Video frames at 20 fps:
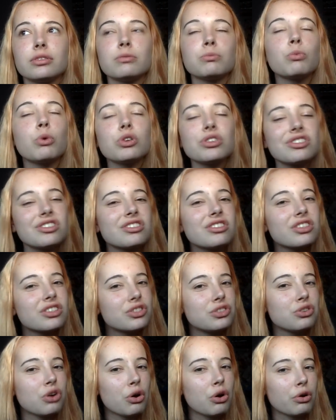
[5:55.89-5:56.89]
What does the
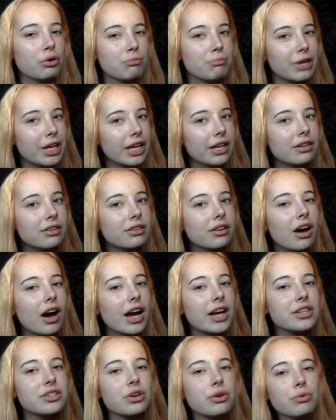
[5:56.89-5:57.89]
dog mean?
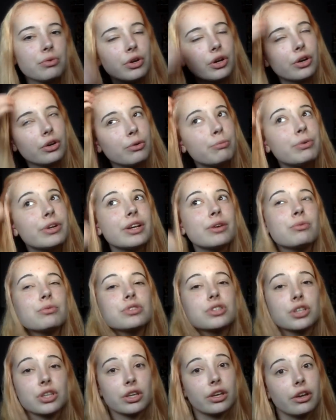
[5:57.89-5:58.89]
I don't know, but it
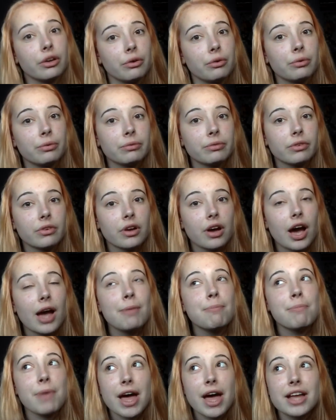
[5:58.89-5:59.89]
was cute.
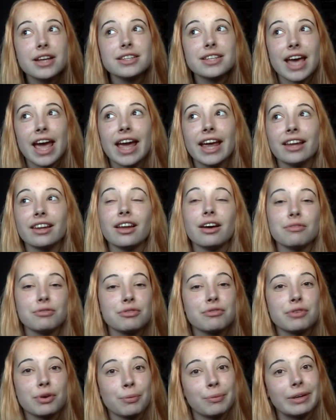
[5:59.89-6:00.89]
I bet Tay loved
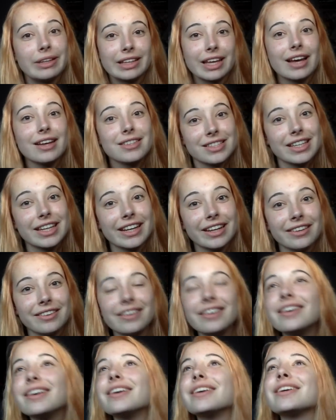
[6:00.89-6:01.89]
filming that
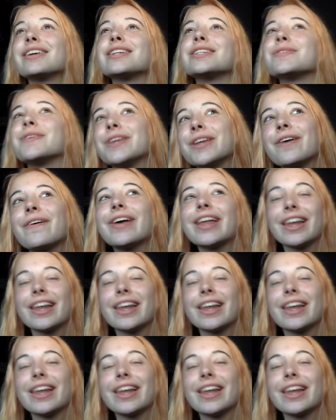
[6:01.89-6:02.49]
scene, because we know he